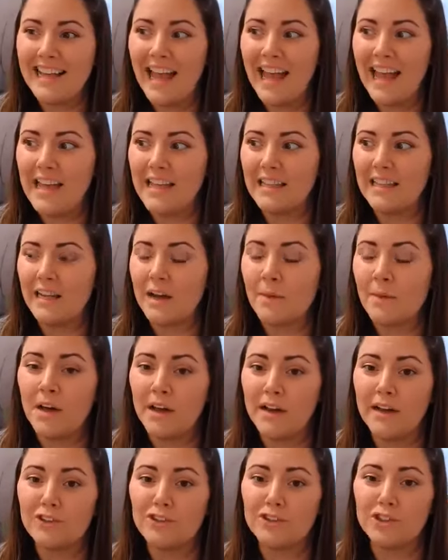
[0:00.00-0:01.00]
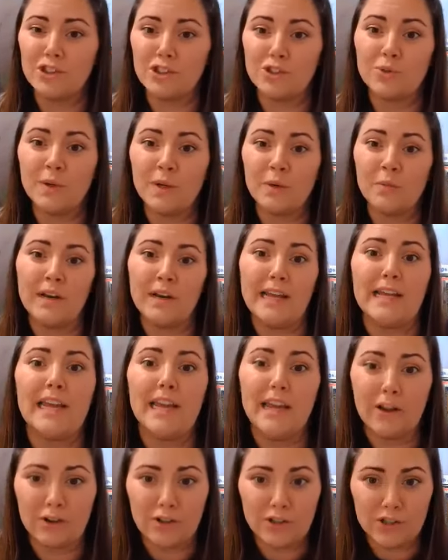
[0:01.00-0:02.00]
hey like i'm not actually doing what i
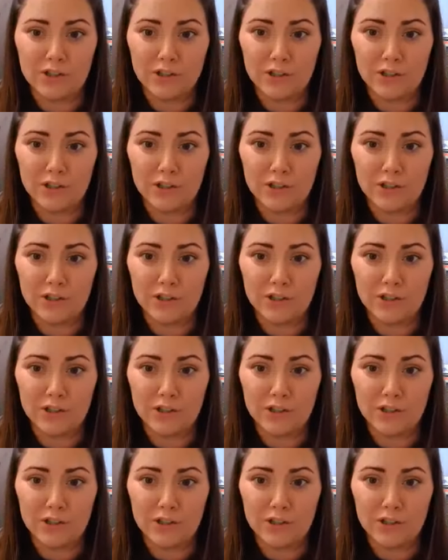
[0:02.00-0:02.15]
care to